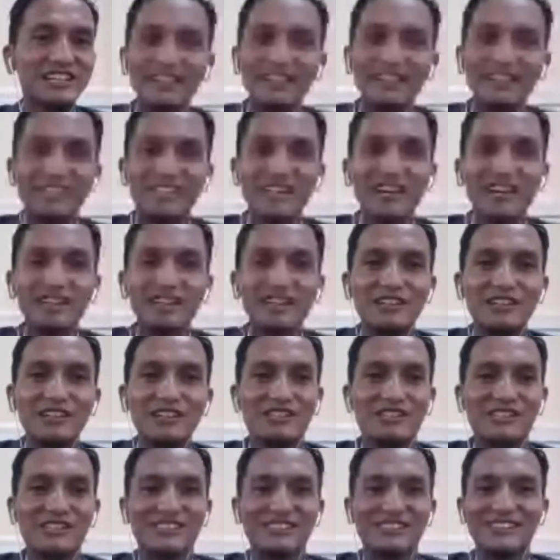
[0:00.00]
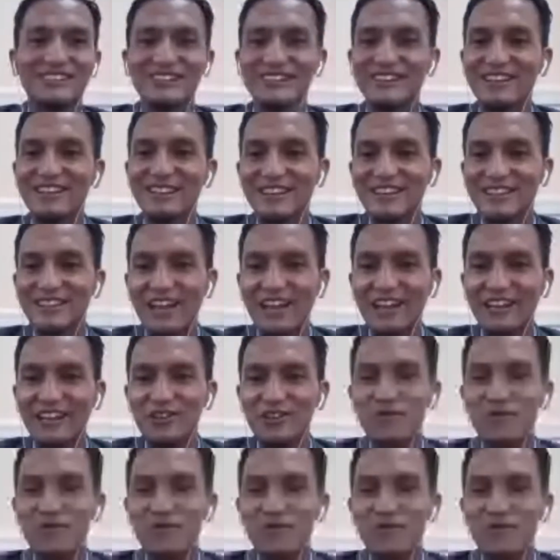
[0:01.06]
darkness. Thank you
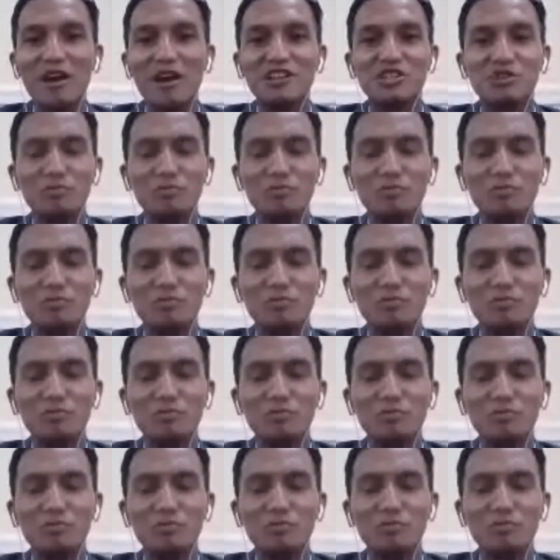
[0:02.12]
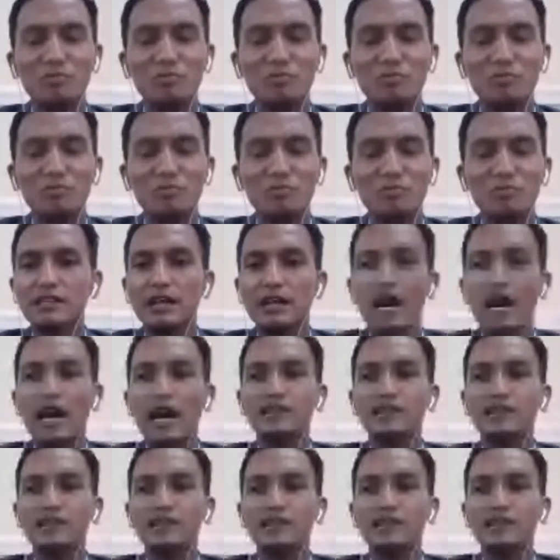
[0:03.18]
very much, ma'am. And I
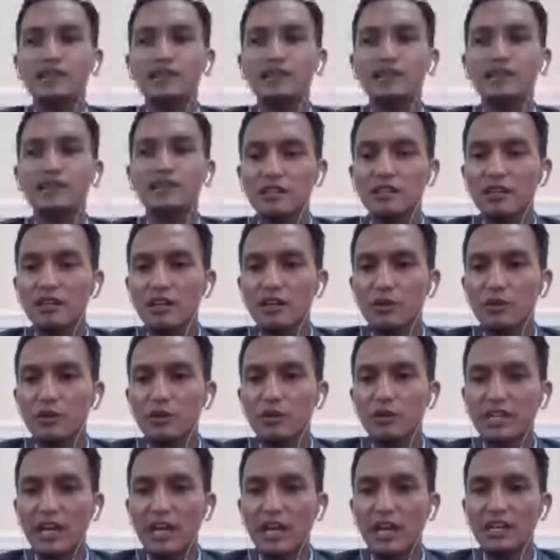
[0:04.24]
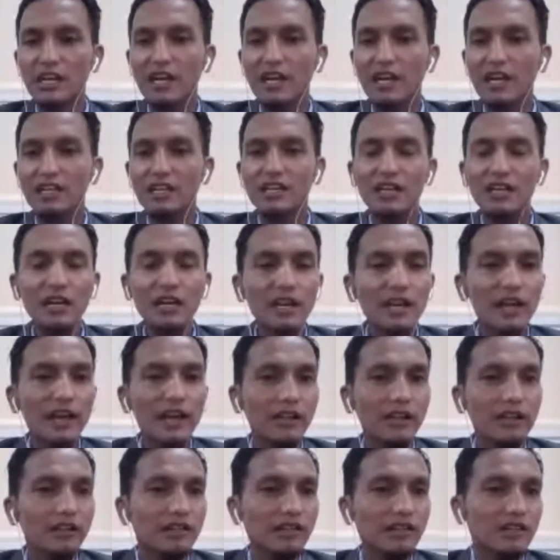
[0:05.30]
think we can end here.
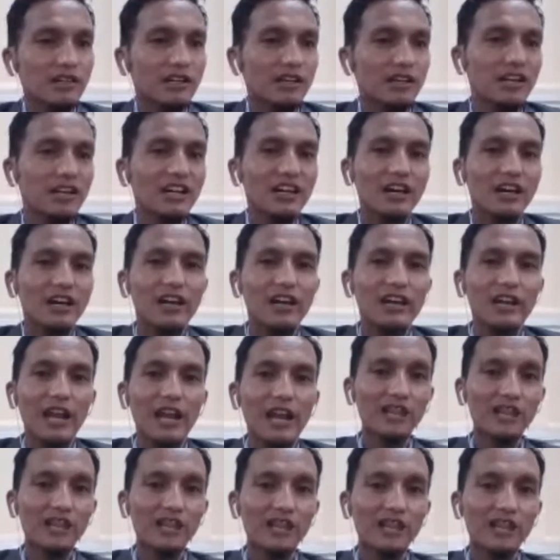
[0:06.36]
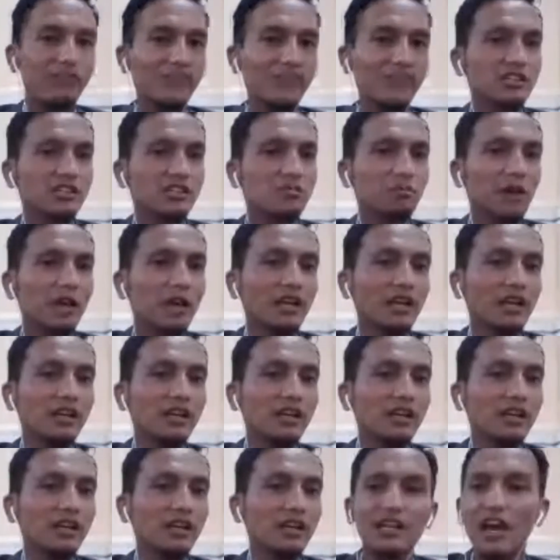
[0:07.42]
And the light refreshment
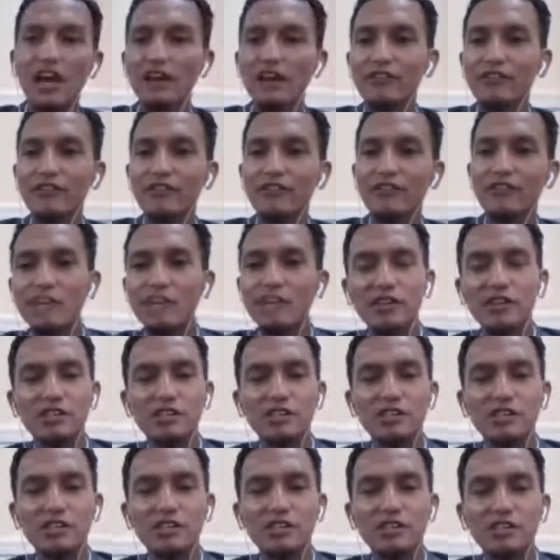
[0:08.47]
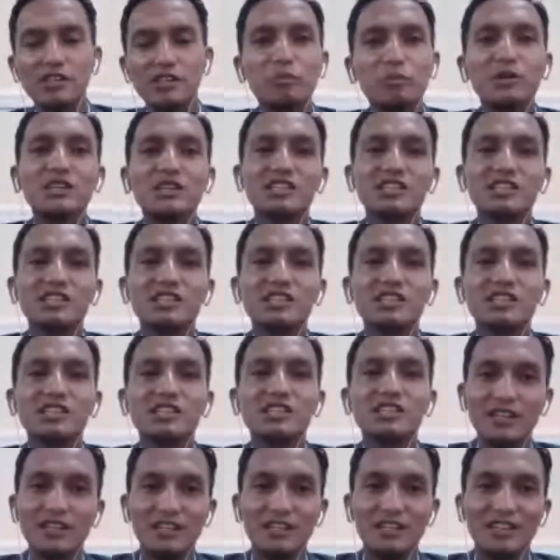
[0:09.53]
and the heavy refreshment, you please have
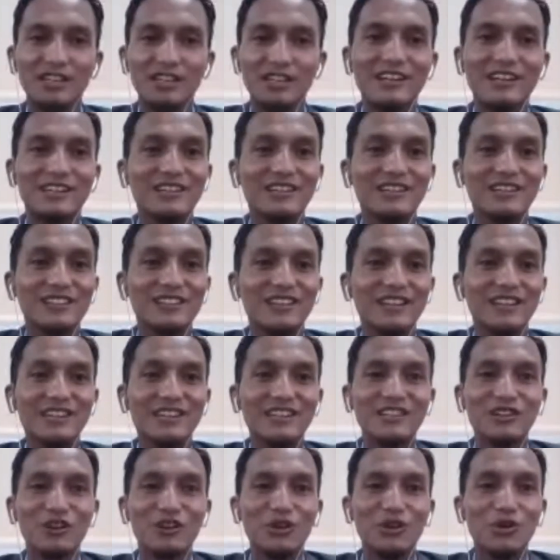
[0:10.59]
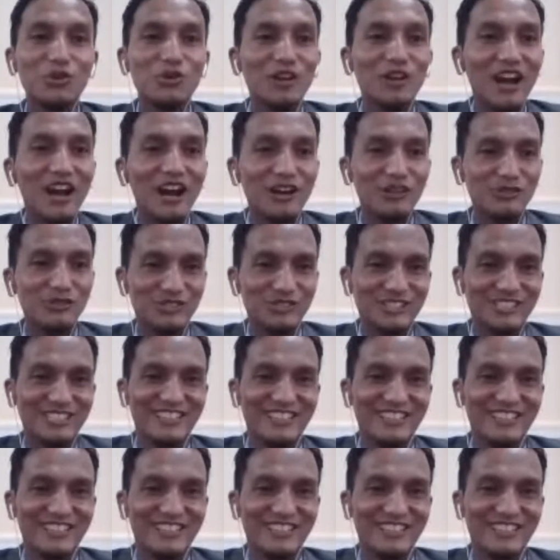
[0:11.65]
it in your own house.